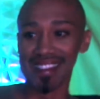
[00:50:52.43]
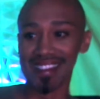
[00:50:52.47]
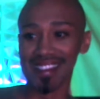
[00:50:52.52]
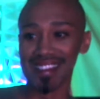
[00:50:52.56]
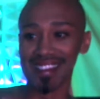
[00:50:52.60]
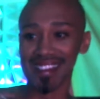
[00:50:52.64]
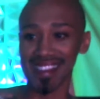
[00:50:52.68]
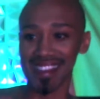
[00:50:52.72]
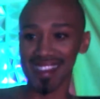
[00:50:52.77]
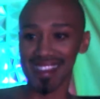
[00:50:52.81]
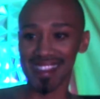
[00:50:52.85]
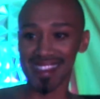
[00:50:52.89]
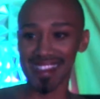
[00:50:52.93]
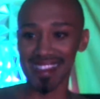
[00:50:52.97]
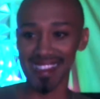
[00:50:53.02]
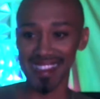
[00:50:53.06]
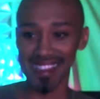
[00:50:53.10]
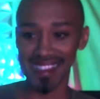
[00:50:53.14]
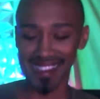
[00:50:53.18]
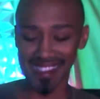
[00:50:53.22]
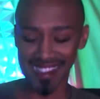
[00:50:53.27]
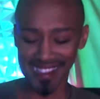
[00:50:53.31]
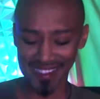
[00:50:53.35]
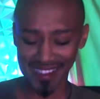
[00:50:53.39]
And yeah,
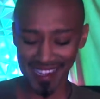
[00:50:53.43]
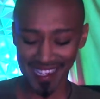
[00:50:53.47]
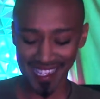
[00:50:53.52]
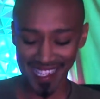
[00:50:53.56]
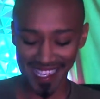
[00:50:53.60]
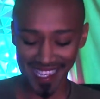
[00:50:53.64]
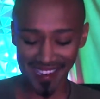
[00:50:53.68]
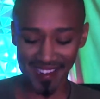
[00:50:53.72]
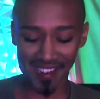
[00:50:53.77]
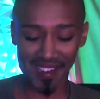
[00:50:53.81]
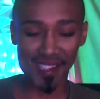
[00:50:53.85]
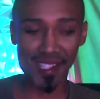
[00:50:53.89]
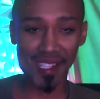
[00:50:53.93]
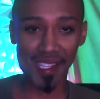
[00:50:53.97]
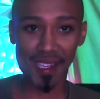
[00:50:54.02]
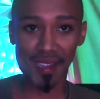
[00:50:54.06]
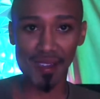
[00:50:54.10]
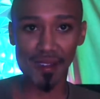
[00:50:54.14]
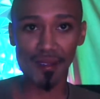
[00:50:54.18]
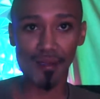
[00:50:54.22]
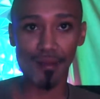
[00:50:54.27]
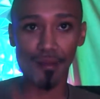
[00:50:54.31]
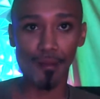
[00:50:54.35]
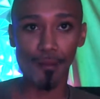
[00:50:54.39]
you guys can
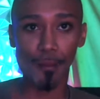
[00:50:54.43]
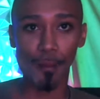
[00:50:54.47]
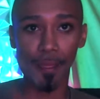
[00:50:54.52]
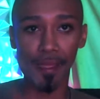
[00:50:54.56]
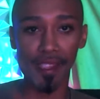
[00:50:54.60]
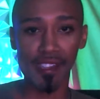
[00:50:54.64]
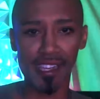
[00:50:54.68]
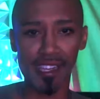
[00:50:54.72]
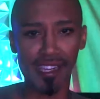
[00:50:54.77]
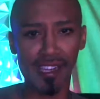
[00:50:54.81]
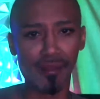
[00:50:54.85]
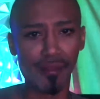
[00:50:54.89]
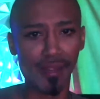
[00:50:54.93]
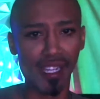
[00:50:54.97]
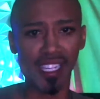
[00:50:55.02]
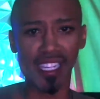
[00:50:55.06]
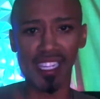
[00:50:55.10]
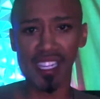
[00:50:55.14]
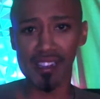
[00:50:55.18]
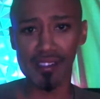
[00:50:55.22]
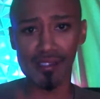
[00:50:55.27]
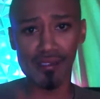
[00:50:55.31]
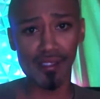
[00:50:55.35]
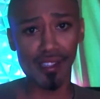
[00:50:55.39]
also check out my
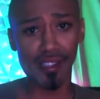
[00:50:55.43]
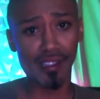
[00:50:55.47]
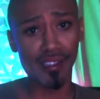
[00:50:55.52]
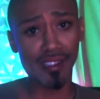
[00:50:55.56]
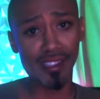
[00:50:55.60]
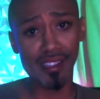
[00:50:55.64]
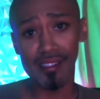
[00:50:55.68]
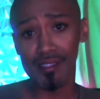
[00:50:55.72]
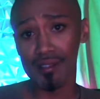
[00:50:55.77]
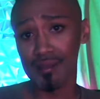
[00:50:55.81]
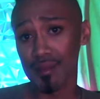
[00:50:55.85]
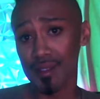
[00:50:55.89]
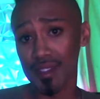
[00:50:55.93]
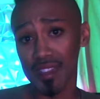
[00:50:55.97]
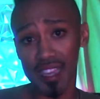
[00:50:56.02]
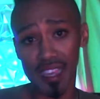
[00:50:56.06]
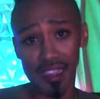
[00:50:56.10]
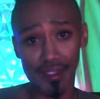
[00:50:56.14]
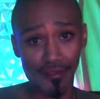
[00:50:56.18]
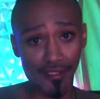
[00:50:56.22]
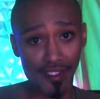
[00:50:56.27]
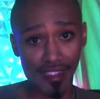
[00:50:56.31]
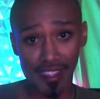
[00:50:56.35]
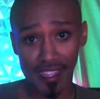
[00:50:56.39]
channel. There's a little bit of
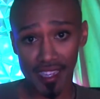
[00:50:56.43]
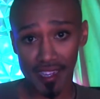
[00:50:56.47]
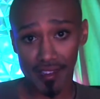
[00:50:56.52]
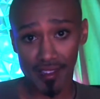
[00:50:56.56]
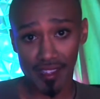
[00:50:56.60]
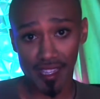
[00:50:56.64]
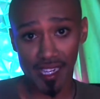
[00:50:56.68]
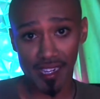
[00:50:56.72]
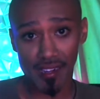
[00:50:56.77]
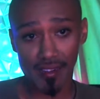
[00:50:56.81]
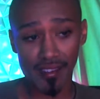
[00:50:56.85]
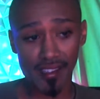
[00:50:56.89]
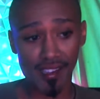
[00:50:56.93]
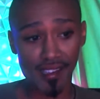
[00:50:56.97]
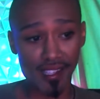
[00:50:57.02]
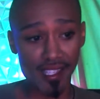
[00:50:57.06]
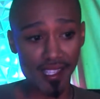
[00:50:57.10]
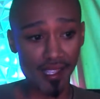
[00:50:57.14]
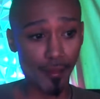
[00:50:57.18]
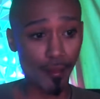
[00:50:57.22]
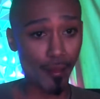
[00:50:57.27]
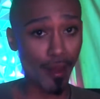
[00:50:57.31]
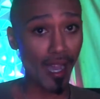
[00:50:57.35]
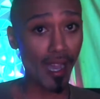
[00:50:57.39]
everything on there. There's
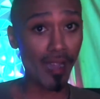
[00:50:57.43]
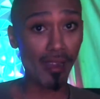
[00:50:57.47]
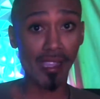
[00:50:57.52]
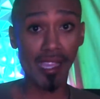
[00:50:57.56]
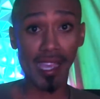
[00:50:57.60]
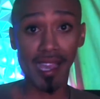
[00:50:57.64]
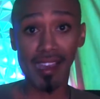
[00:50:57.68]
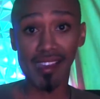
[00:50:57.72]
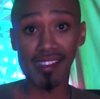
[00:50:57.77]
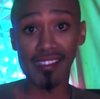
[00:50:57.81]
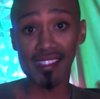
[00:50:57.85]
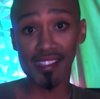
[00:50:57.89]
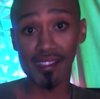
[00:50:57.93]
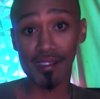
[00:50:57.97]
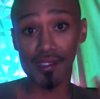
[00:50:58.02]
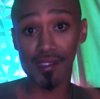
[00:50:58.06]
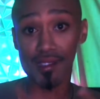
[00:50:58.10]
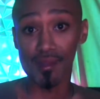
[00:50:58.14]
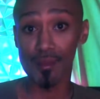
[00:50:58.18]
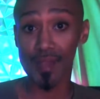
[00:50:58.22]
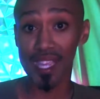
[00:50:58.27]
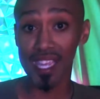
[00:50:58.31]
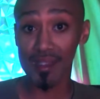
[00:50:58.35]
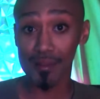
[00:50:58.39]
some podcasts, there's
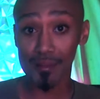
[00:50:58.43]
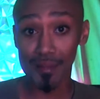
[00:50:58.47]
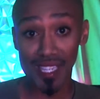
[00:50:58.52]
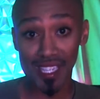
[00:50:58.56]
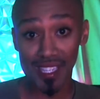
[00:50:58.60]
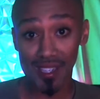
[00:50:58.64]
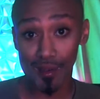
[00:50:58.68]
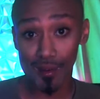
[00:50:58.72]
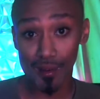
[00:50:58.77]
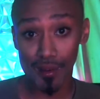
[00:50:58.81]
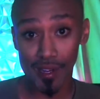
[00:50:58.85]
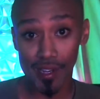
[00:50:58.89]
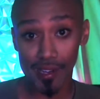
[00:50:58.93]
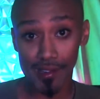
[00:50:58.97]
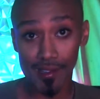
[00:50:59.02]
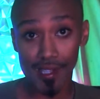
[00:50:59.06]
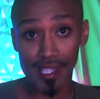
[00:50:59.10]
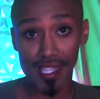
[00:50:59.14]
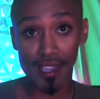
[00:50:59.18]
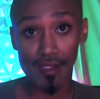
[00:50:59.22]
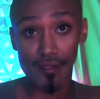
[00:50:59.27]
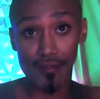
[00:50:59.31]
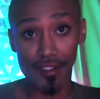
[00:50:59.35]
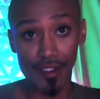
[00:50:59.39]
makeup
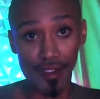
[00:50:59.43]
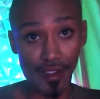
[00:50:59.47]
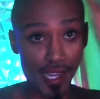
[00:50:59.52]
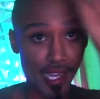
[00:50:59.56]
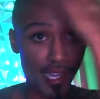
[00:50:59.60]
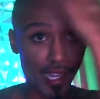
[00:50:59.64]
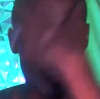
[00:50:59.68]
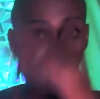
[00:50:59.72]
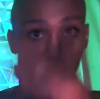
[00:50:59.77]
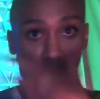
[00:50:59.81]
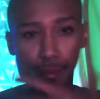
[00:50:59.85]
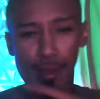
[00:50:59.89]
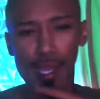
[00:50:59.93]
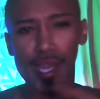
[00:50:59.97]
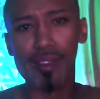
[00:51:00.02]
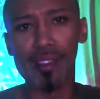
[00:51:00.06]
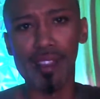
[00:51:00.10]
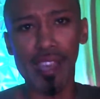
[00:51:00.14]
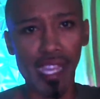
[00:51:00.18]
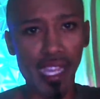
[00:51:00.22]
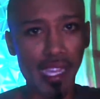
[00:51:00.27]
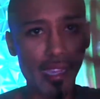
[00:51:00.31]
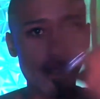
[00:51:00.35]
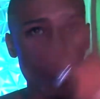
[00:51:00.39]
tutorials if you're curious about
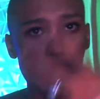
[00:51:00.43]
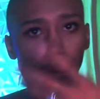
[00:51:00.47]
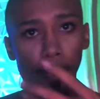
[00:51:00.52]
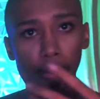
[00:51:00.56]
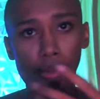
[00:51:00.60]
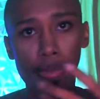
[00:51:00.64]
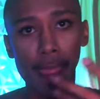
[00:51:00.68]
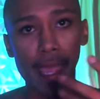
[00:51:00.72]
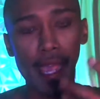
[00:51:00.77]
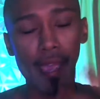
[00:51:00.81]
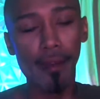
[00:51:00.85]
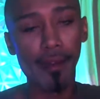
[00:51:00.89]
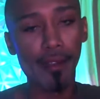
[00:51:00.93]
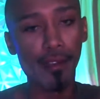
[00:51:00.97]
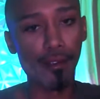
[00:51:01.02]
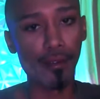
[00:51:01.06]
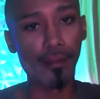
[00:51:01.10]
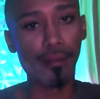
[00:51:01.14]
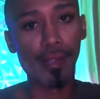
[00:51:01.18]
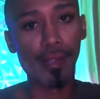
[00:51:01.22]
like how I normally